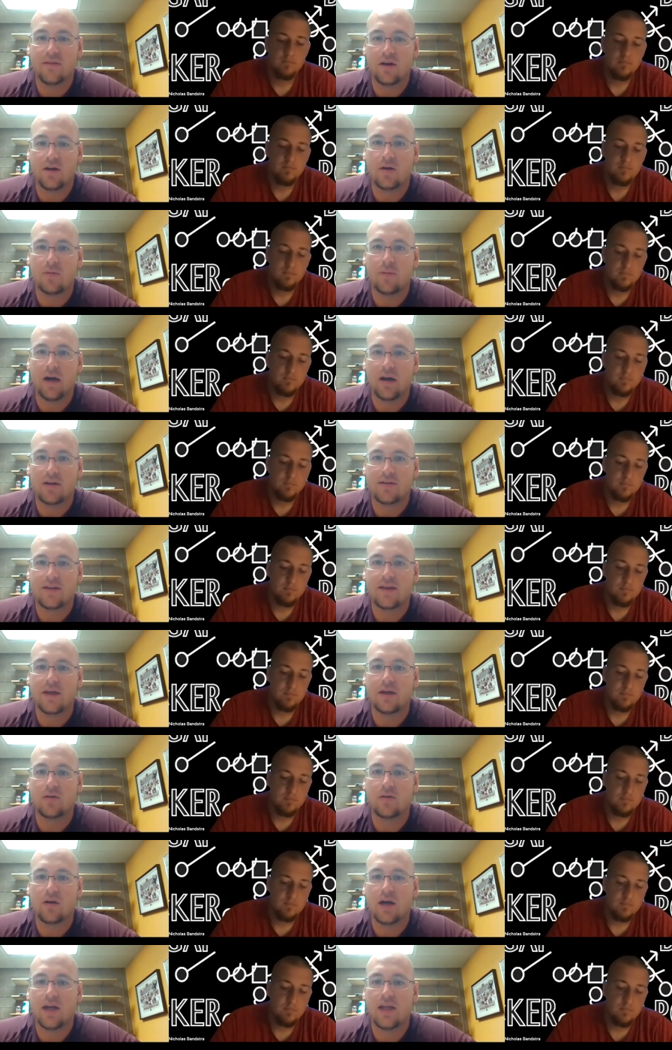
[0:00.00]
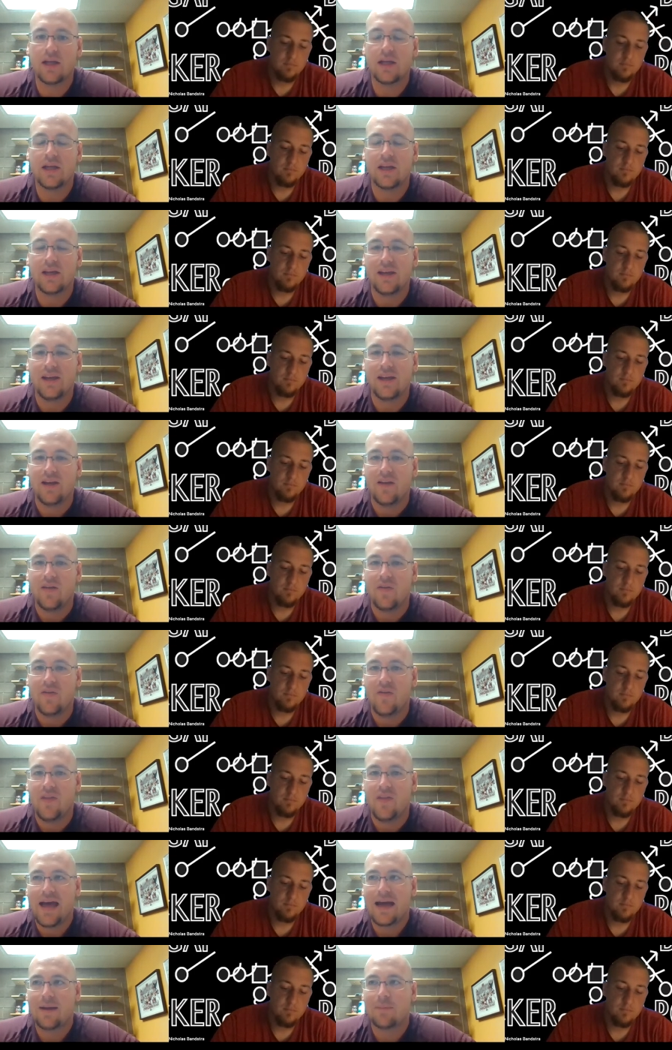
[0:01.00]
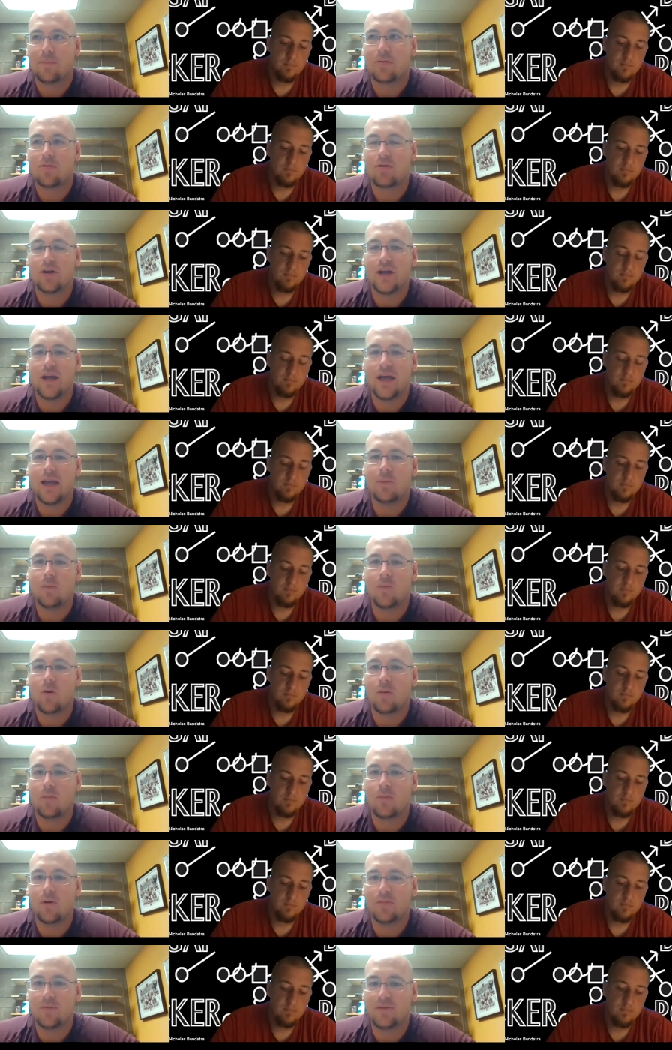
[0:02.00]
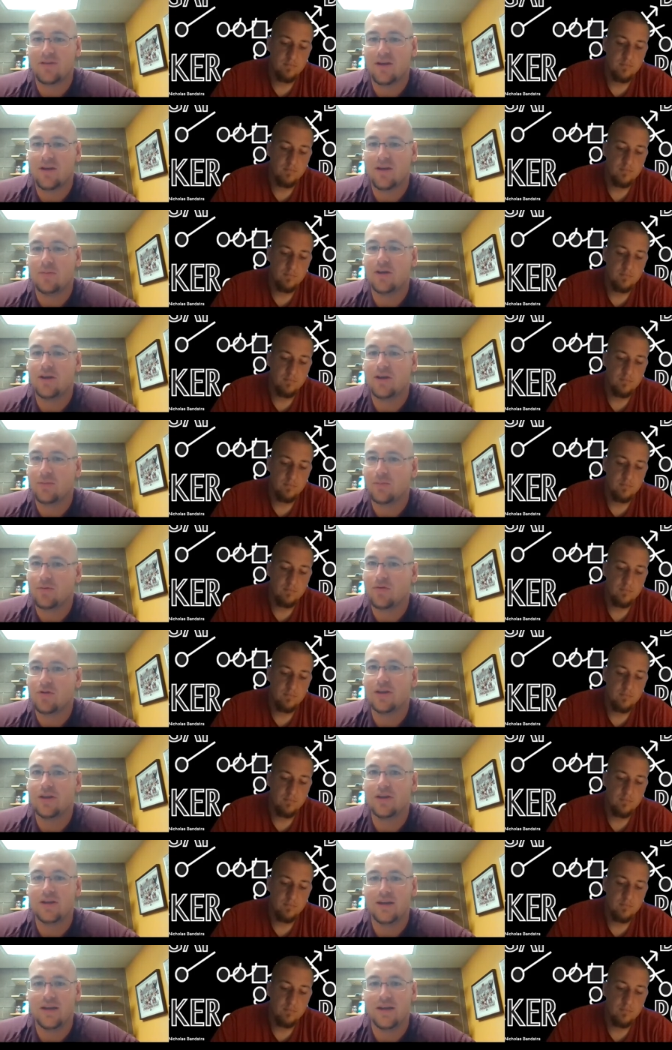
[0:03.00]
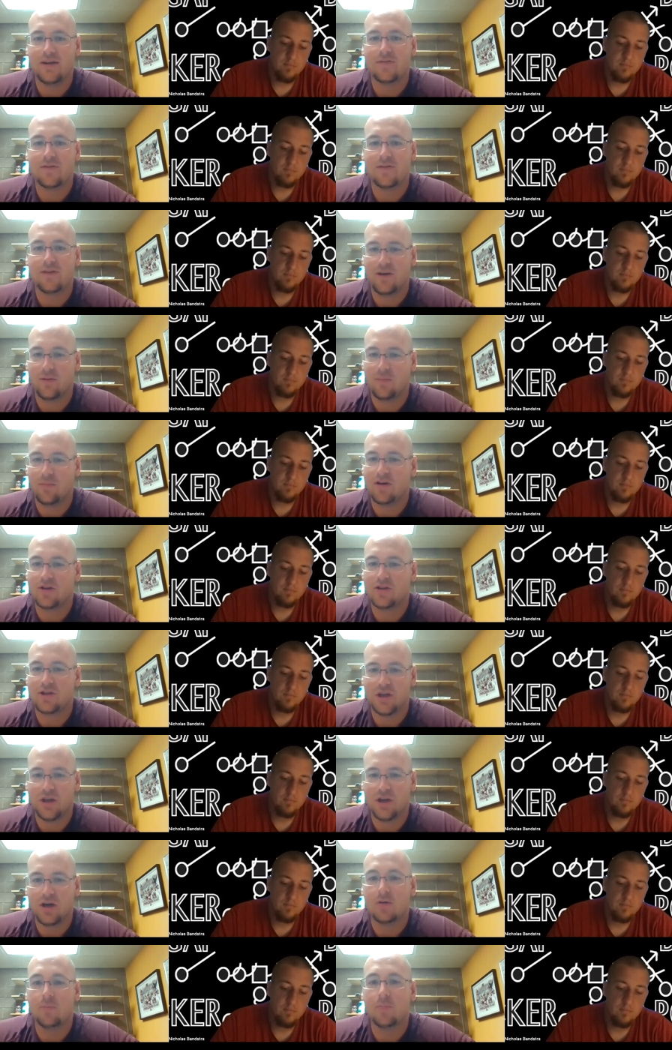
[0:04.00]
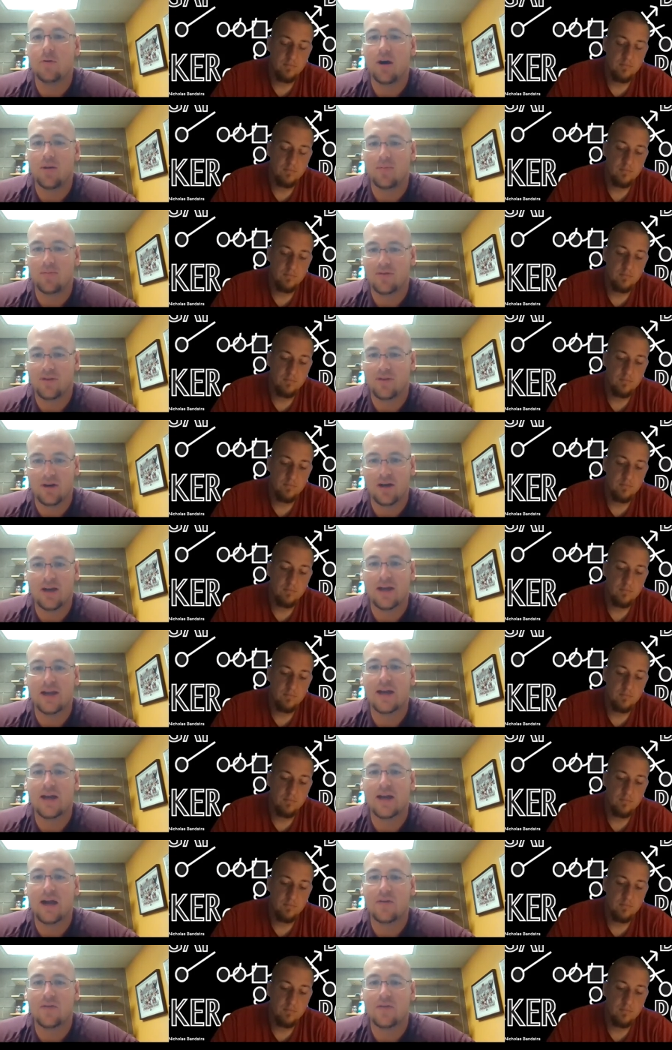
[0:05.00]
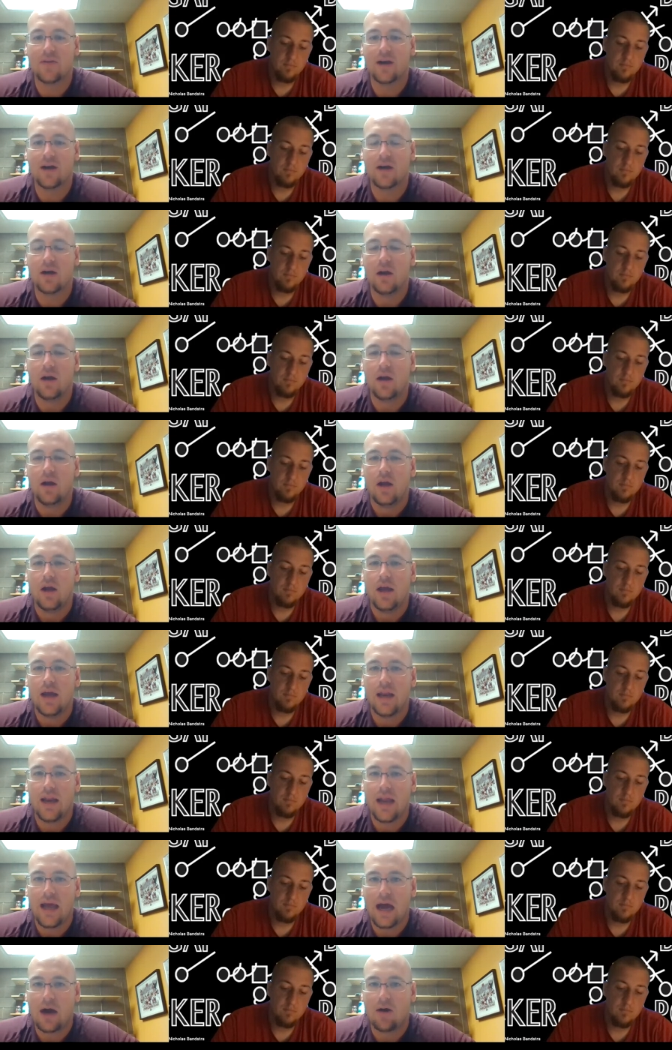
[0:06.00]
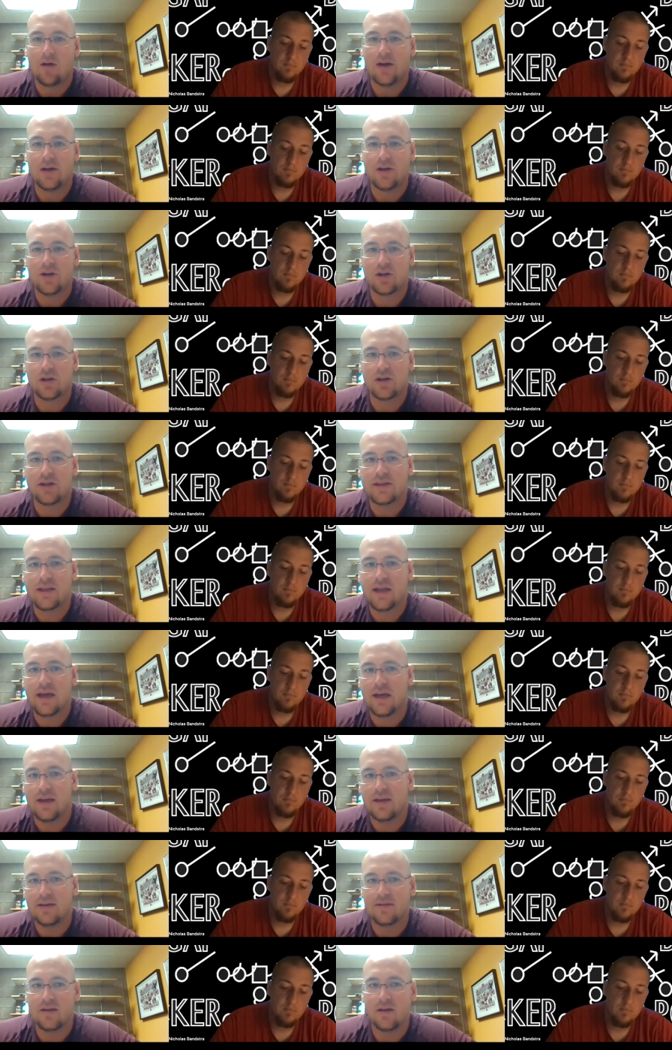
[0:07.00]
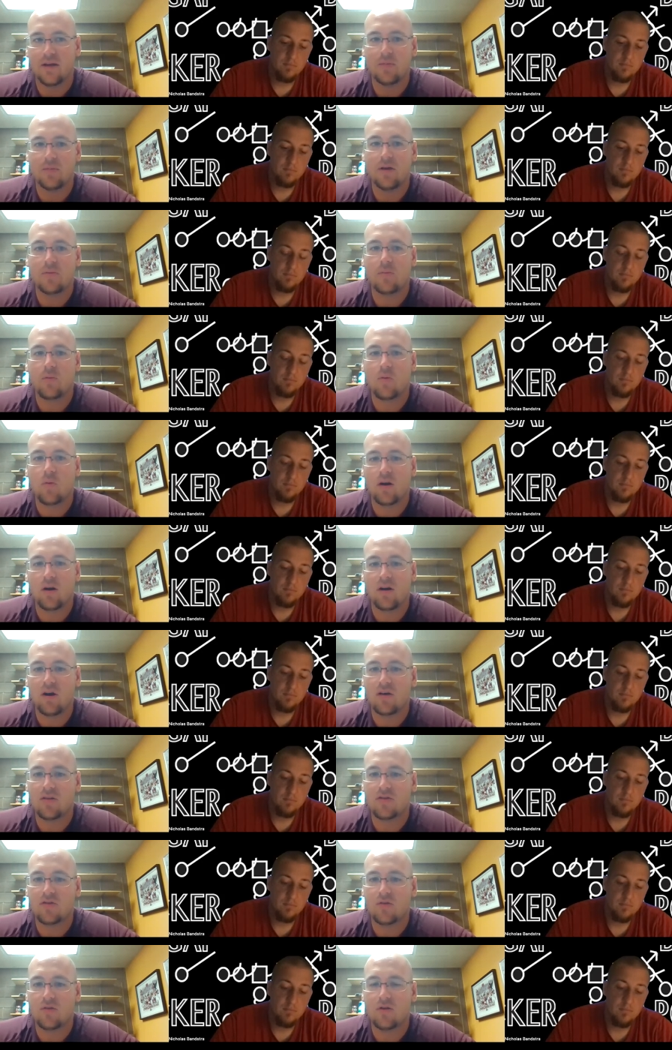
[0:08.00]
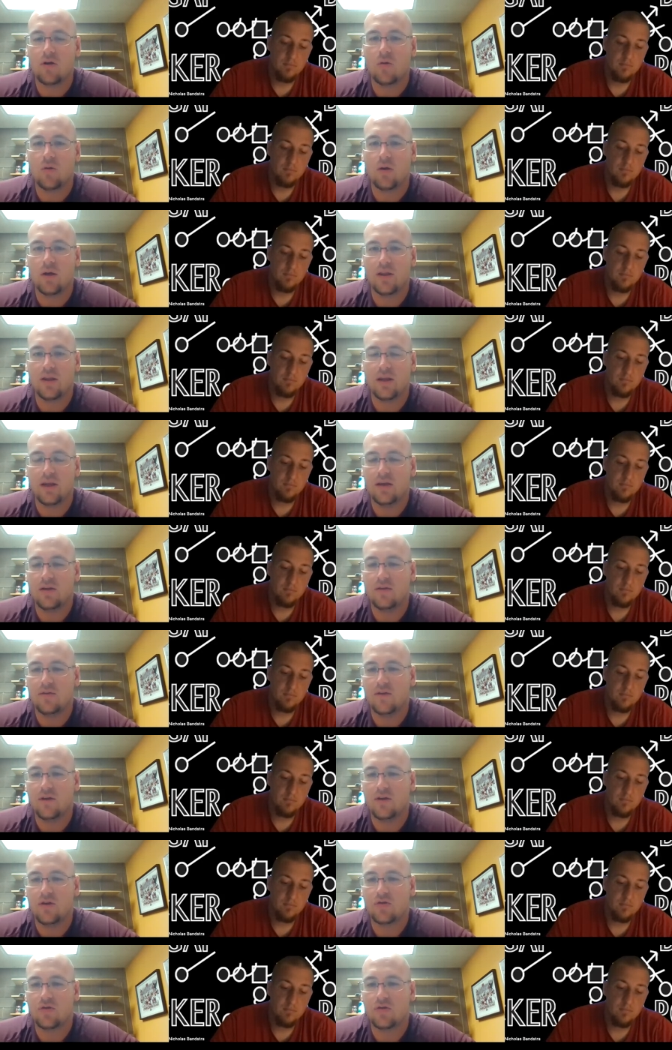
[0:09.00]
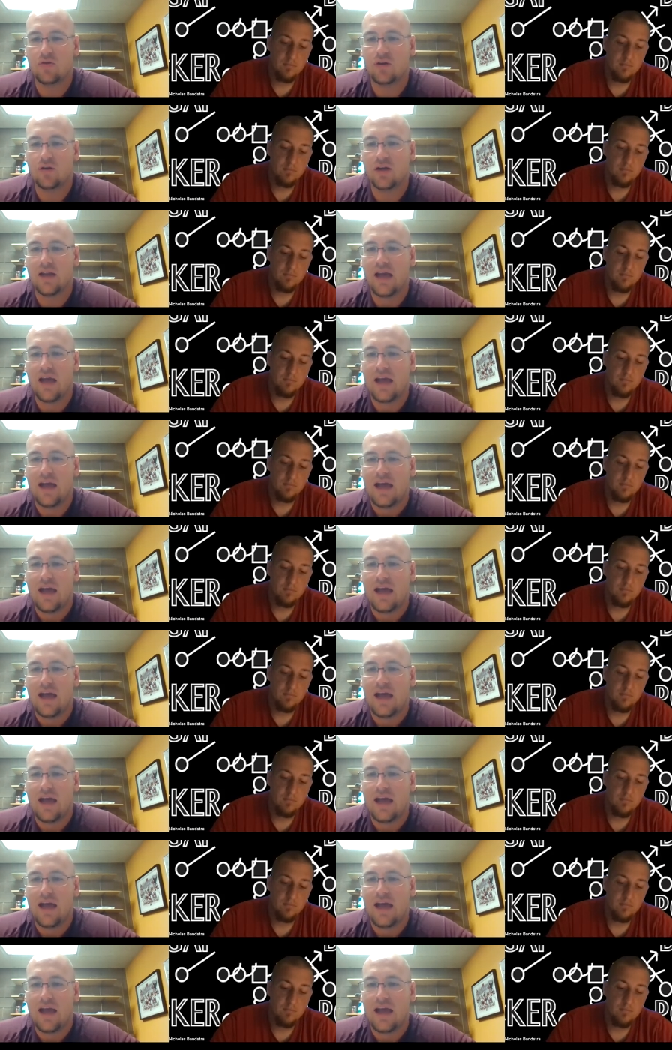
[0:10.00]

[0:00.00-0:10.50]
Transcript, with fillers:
Speaker 1: that are about to get ready, that pregame warmup is going to be completely different than a bunch of young pups that are getting out there. And how I treat that is going to be important. Also, knowing the individual and